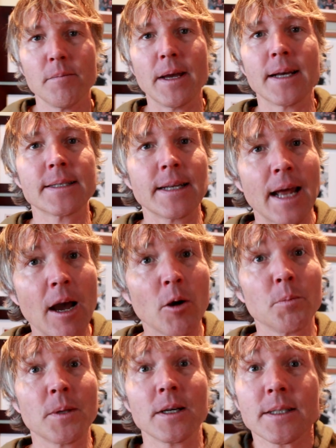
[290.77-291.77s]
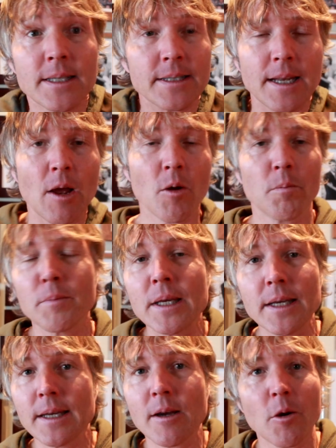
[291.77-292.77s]
Has it helped us? Has it helped
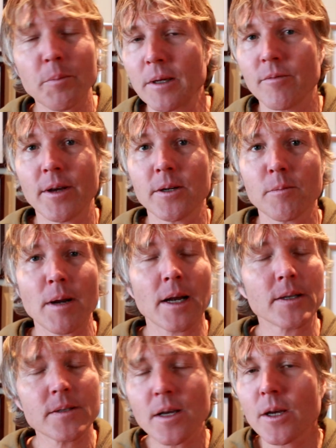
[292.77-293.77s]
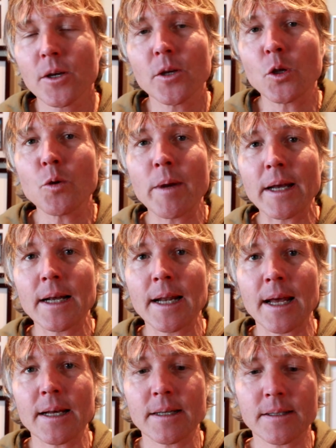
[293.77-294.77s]
me? Helped me in veterinary practice? You bet it
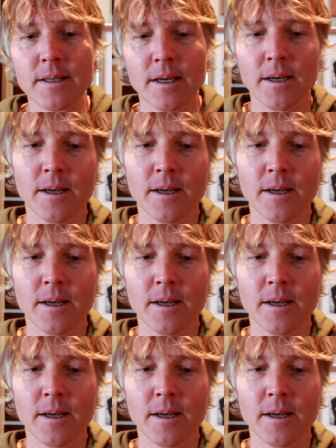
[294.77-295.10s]
has.